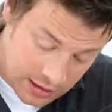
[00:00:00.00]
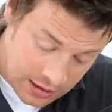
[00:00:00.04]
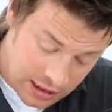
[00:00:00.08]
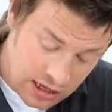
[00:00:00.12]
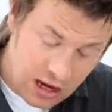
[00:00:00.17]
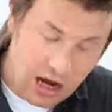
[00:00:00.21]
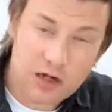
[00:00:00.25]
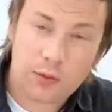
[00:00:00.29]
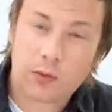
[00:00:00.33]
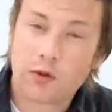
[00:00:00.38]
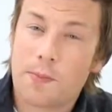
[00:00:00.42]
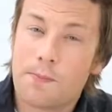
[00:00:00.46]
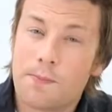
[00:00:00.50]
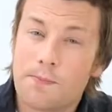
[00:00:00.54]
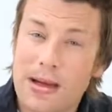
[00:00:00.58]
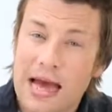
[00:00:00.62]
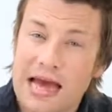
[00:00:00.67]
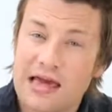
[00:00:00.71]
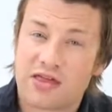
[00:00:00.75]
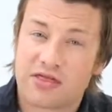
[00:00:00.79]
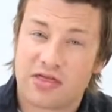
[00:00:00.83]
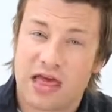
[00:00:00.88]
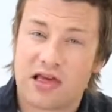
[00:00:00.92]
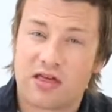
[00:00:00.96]
I kind of want to
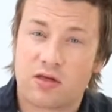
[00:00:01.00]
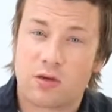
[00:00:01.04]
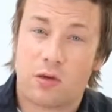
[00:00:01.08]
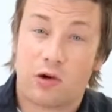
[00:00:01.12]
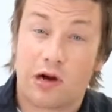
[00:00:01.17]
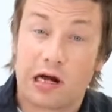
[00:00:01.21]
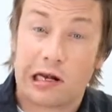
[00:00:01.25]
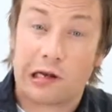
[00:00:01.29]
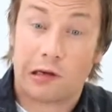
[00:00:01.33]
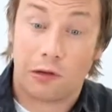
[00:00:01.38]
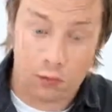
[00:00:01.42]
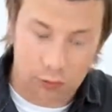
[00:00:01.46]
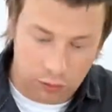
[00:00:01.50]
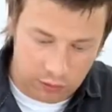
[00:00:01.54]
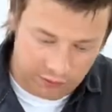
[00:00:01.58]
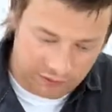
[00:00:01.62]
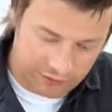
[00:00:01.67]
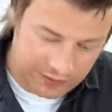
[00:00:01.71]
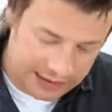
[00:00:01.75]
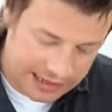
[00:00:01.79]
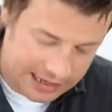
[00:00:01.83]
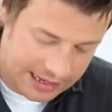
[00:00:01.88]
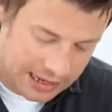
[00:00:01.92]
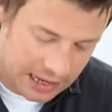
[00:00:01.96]
bash that sort of
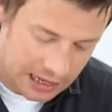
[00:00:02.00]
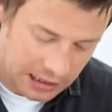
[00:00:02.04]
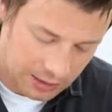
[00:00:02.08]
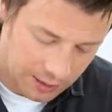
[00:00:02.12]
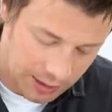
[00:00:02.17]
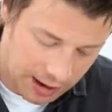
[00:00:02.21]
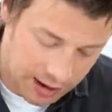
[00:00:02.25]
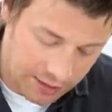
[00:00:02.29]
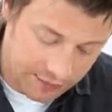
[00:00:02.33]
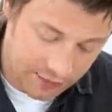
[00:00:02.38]
chlorophyll-y colour